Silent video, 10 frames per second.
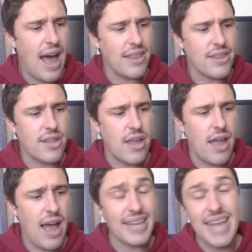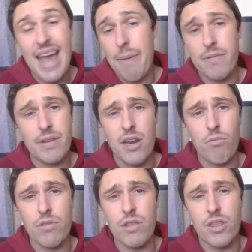The
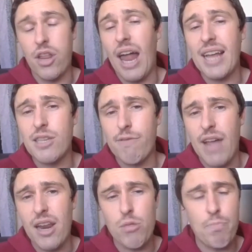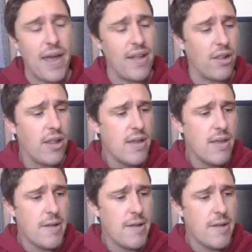likes of Gareth Bale,